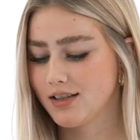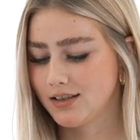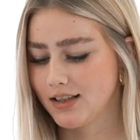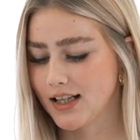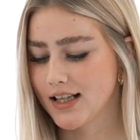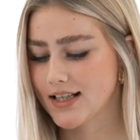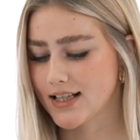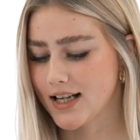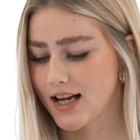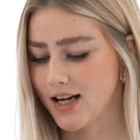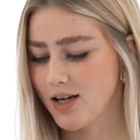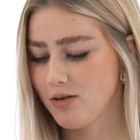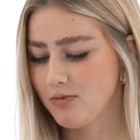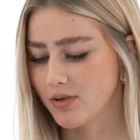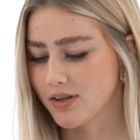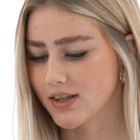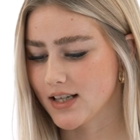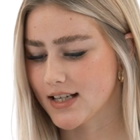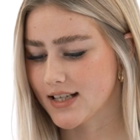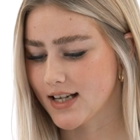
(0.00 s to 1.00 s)
Let's see
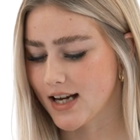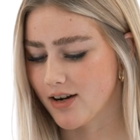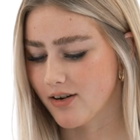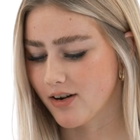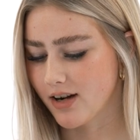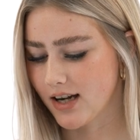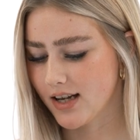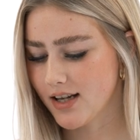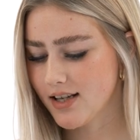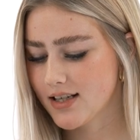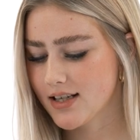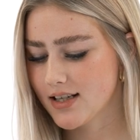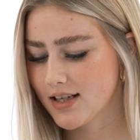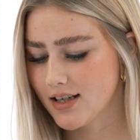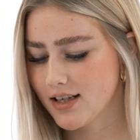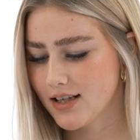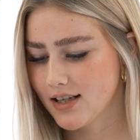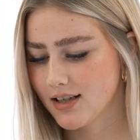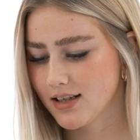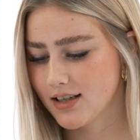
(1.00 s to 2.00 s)
what this secret is.